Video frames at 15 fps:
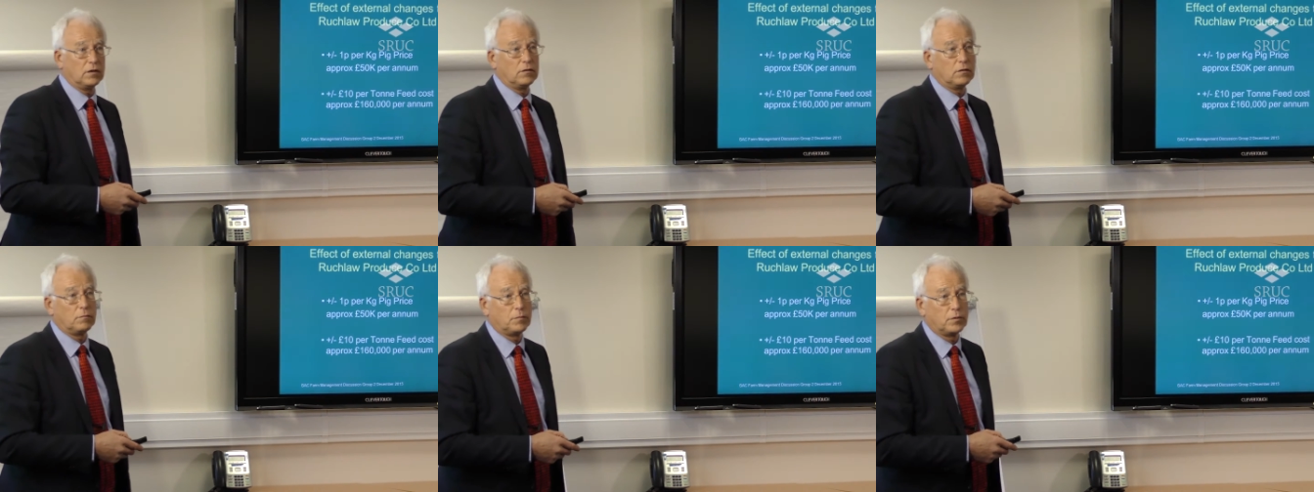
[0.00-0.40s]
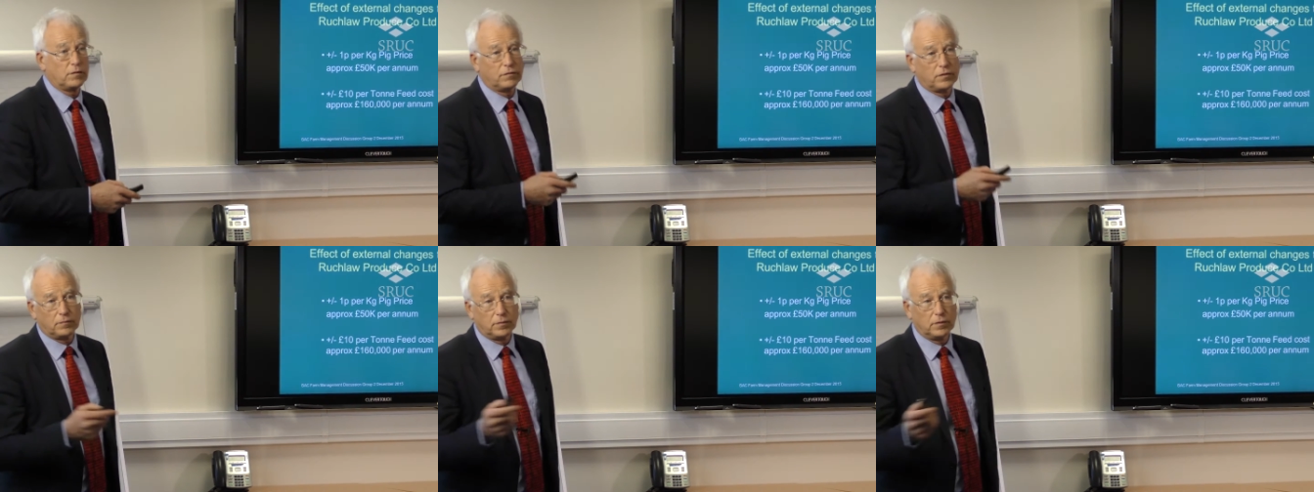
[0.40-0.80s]
our
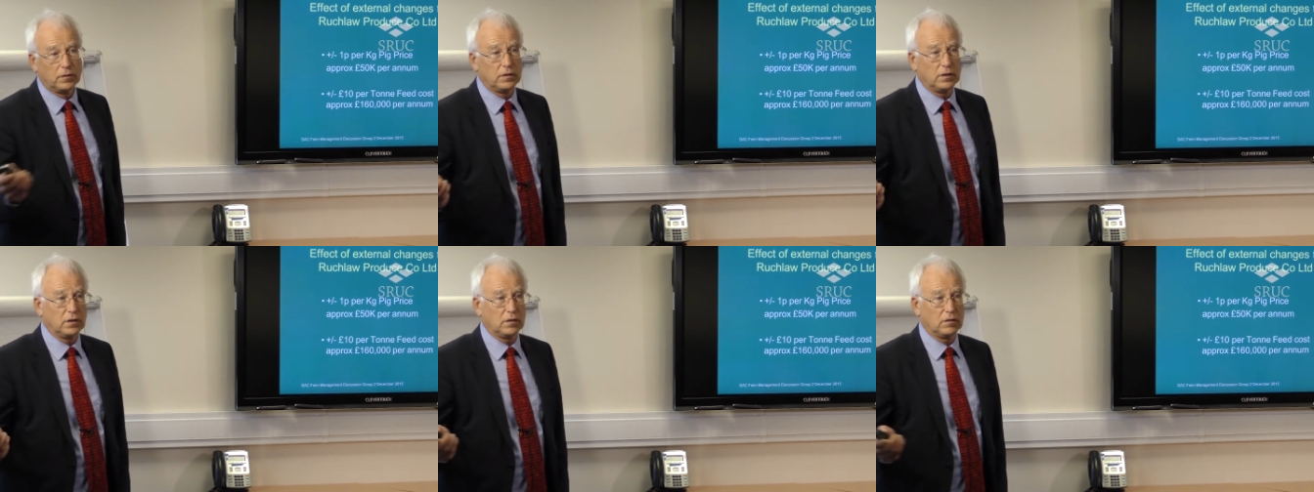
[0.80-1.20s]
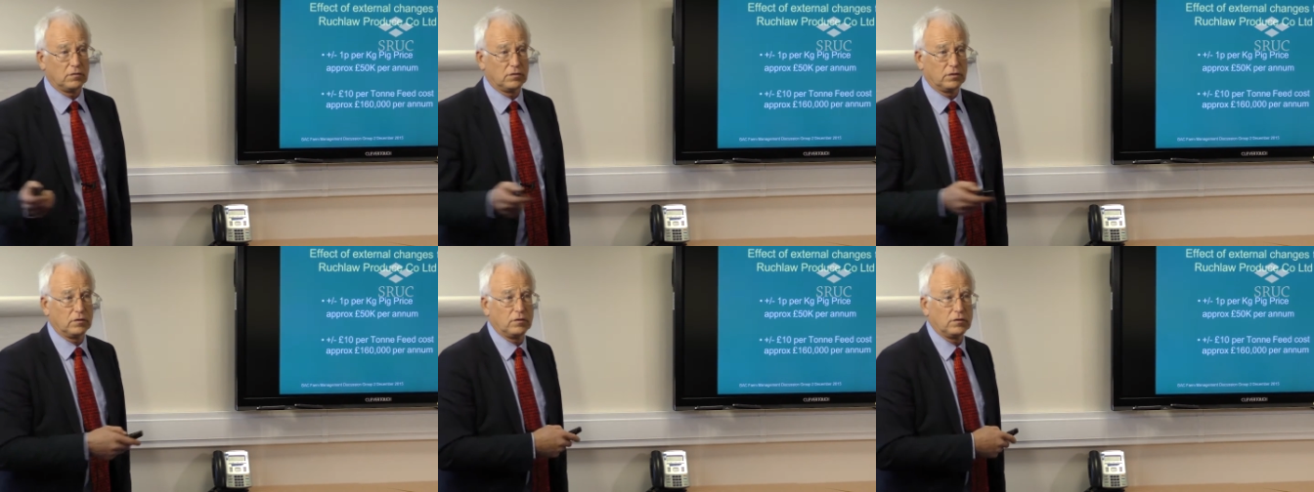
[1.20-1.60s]
profitability can
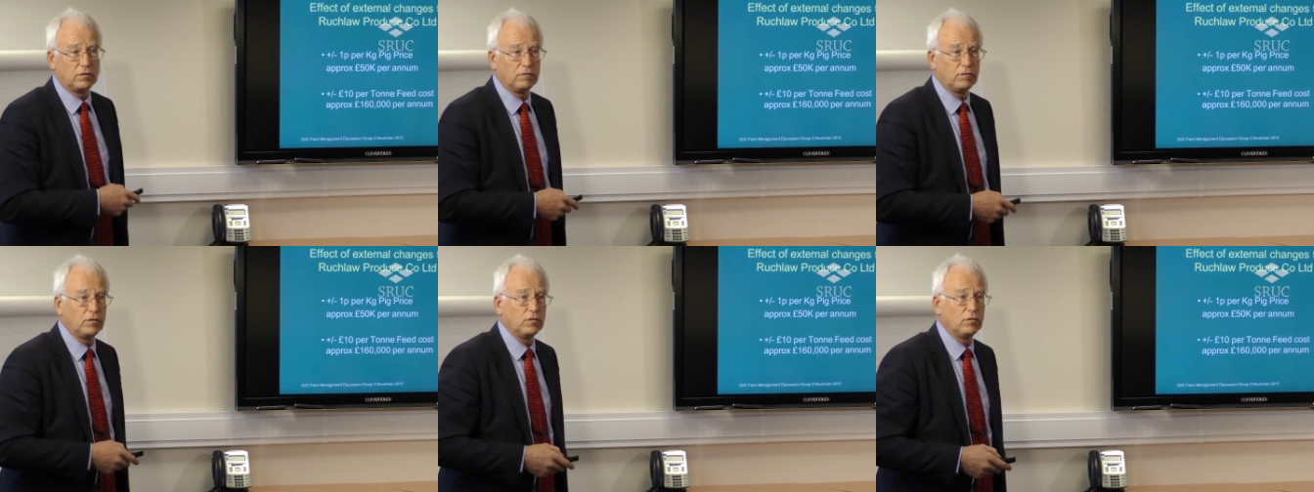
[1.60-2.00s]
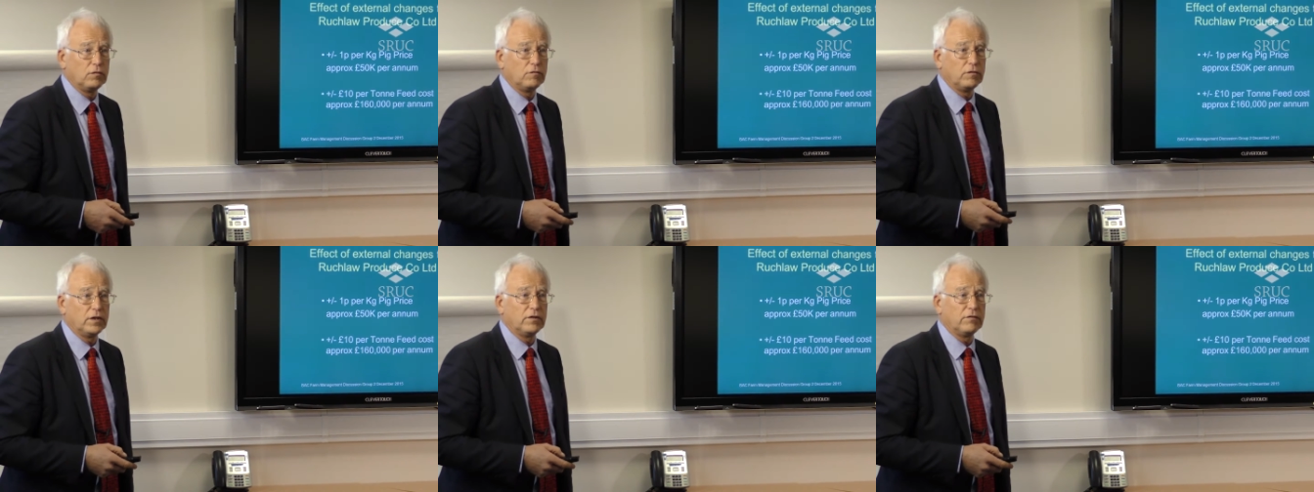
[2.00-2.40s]
surge and flow
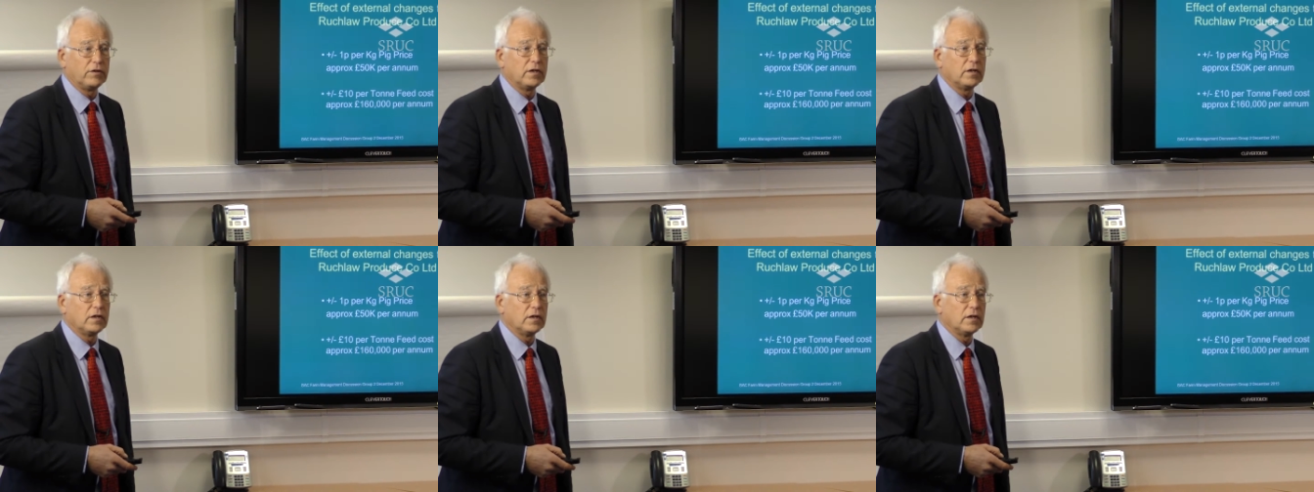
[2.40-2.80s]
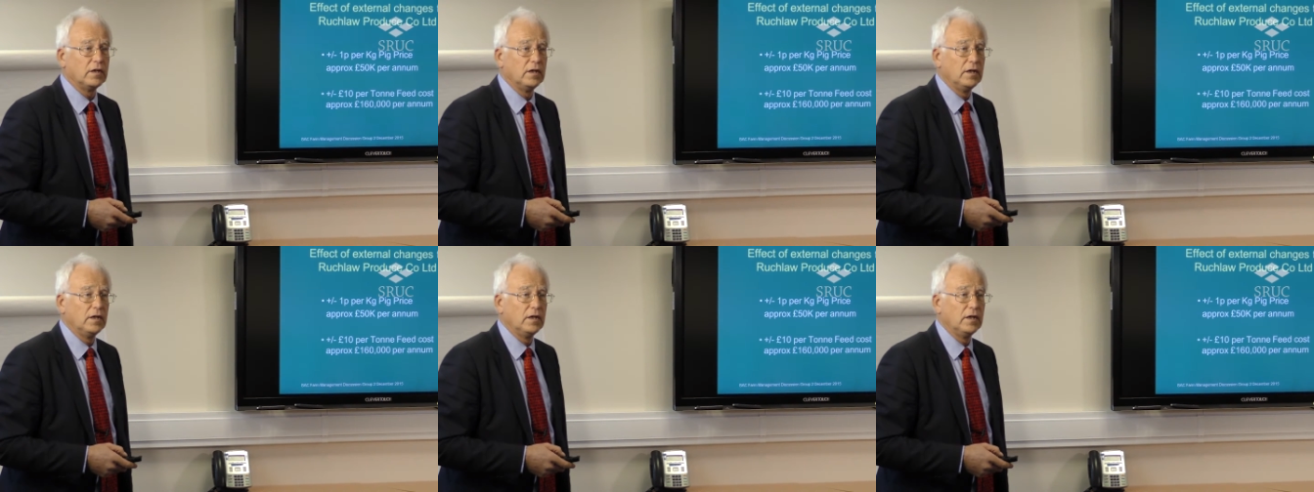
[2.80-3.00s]
very readily.